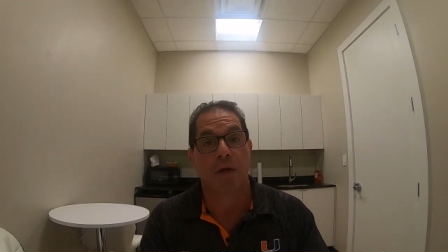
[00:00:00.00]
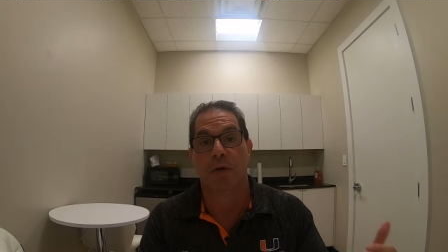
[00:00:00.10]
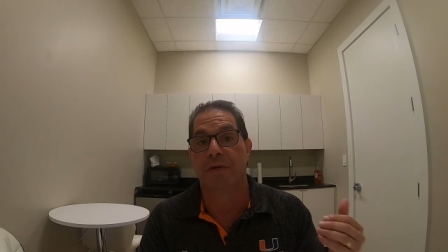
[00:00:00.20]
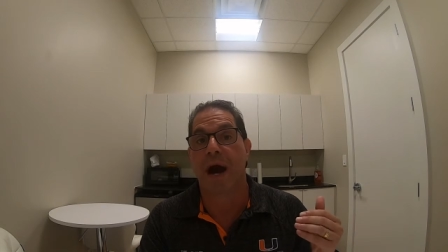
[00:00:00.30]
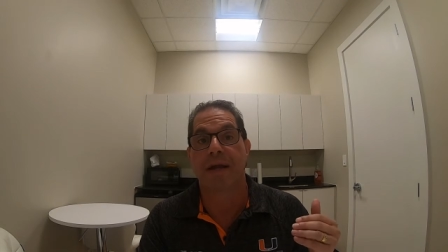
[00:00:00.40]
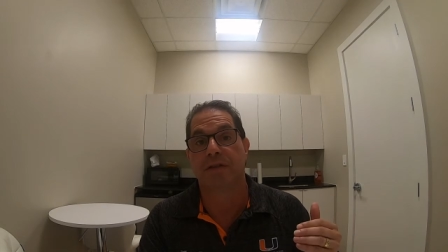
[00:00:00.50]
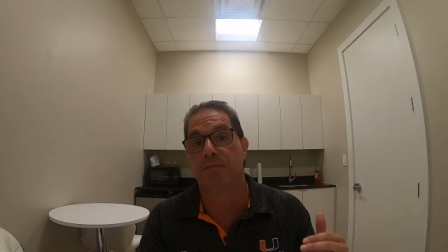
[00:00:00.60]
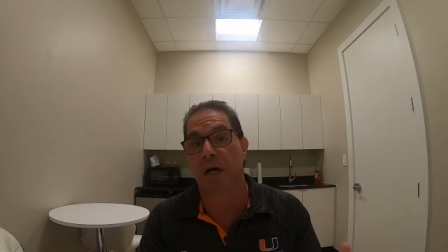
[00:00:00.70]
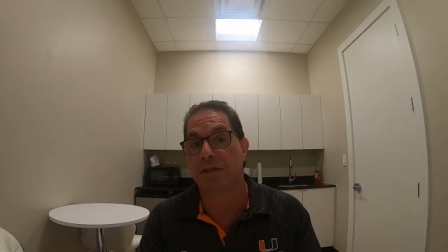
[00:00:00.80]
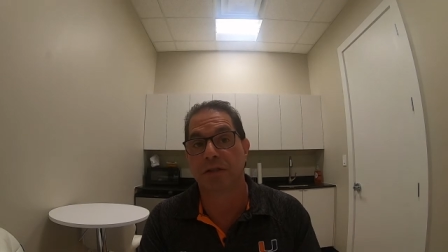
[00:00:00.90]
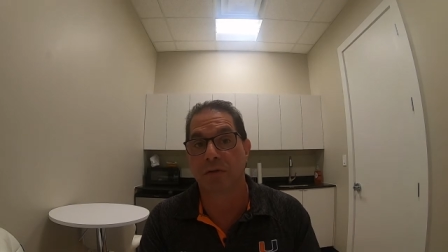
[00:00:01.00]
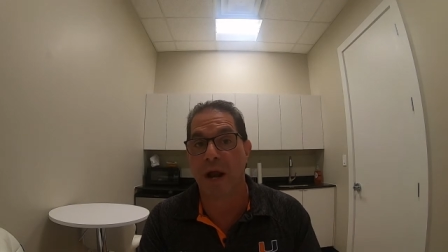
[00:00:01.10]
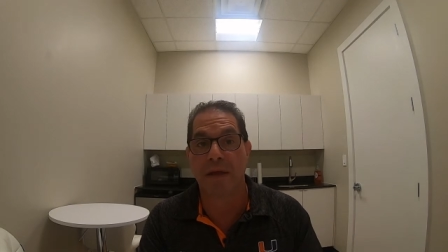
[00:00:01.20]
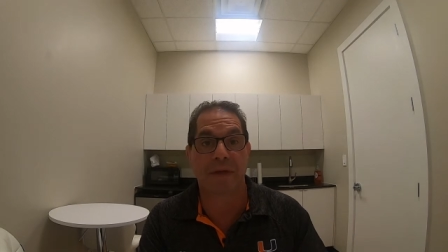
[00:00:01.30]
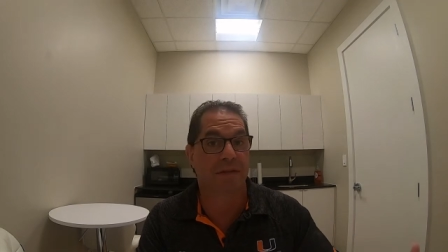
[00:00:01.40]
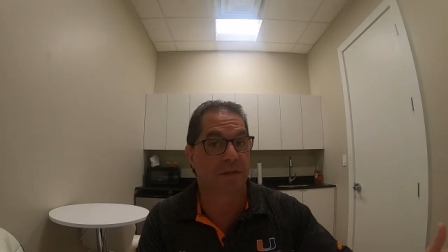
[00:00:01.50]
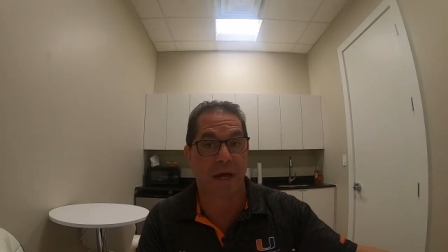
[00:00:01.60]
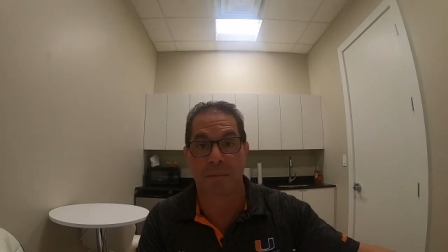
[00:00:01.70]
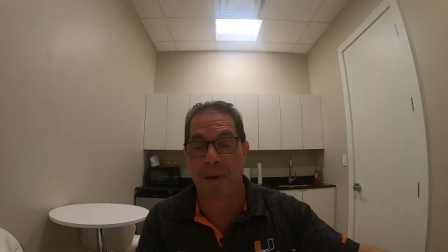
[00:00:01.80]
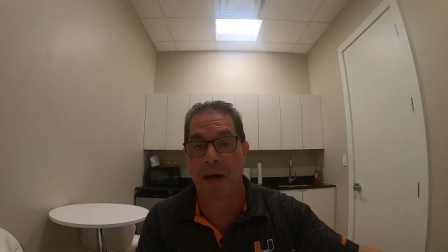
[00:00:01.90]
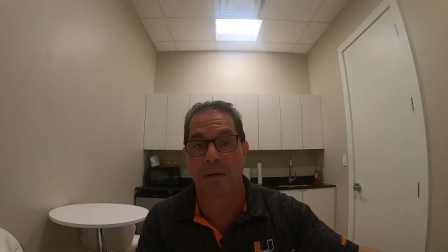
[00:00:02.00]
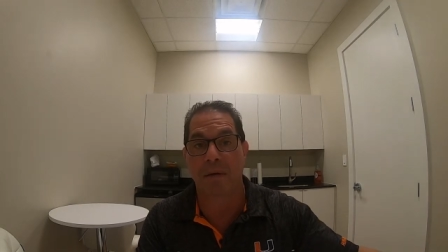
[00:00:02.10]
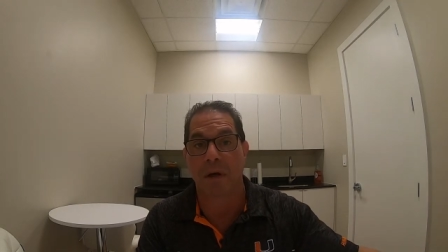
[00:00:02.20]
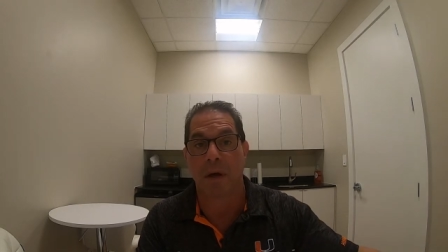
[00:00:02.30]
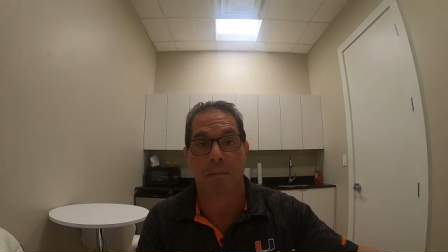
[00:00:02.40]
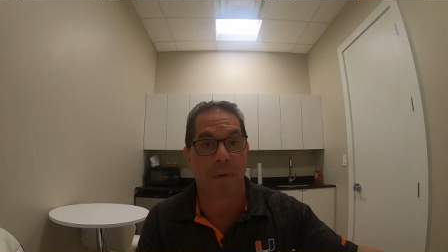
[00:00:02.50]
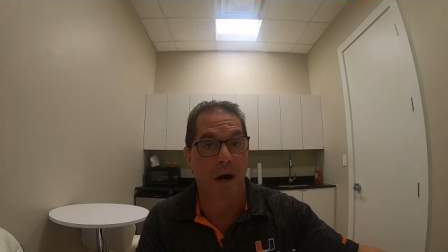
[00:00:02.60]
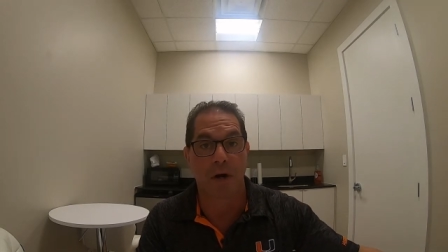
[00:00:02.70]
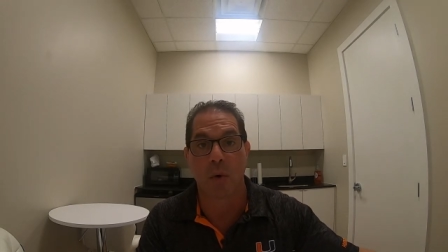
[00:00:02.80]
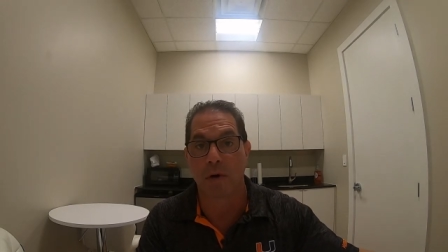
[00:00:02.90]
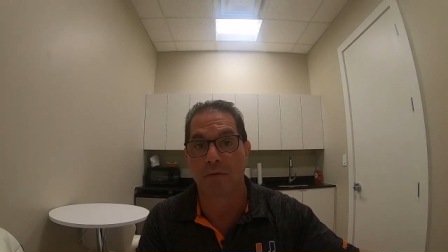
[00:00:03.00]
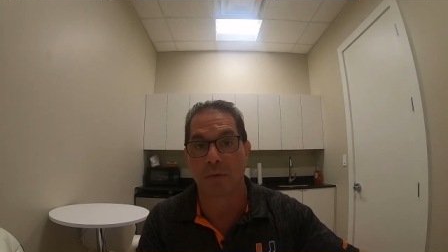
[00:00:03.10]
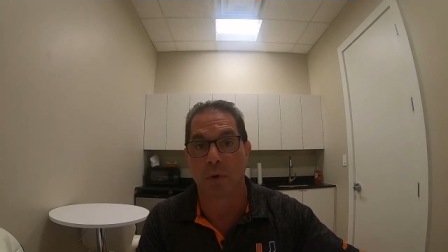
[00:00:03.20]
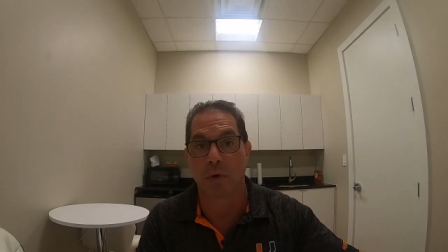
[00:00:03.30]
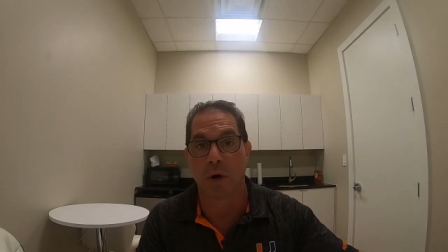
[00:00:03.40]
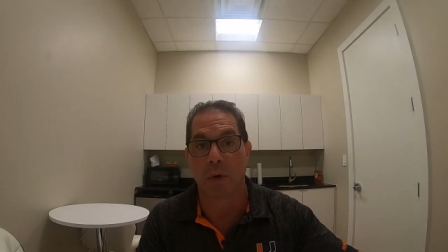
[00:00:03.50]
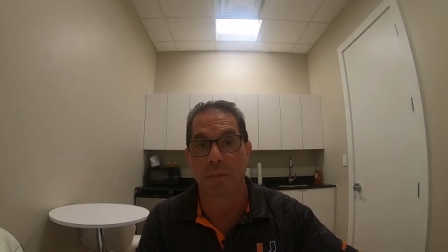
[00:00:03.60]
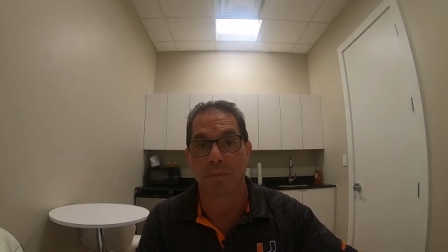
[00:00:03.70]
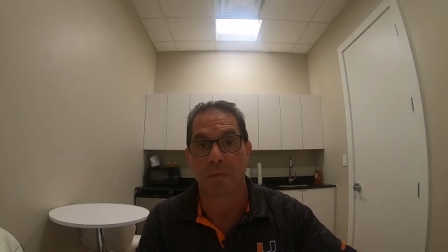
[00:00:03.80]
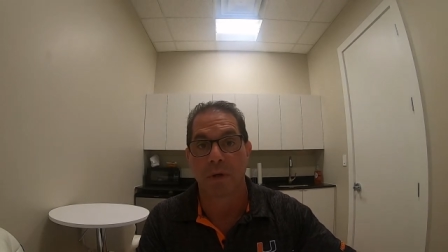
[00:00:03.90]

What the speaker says: You've got as much strength as 10-pound mono or fluoro.